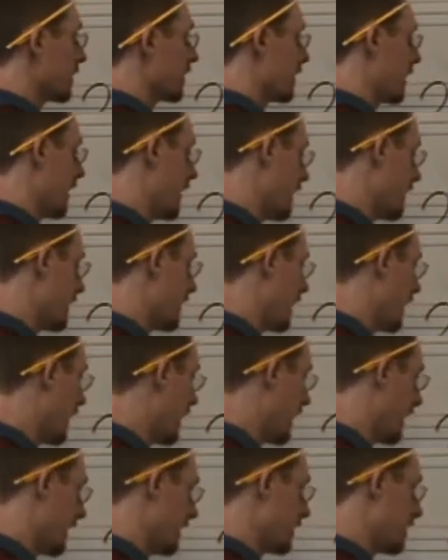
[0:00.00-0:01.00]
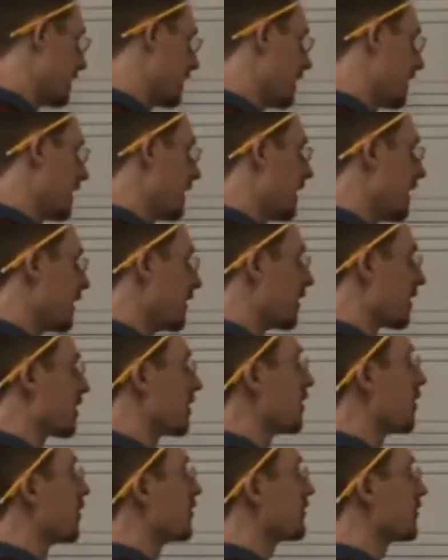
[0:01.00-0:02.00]
Okay, and the
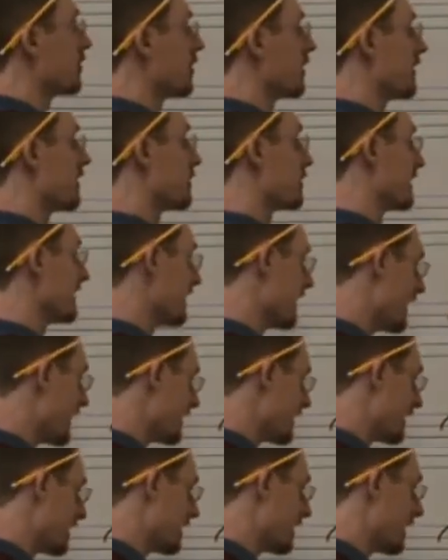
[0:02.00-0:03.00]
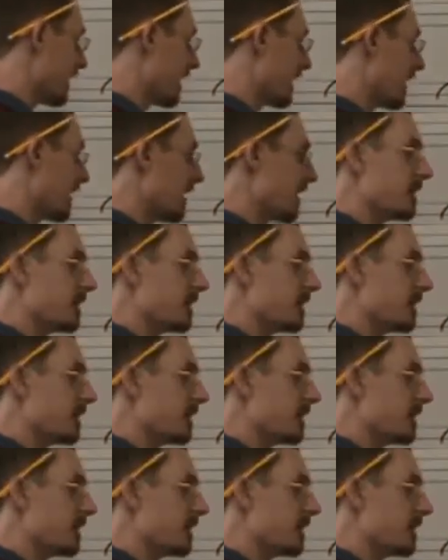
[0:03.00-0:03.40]
closely related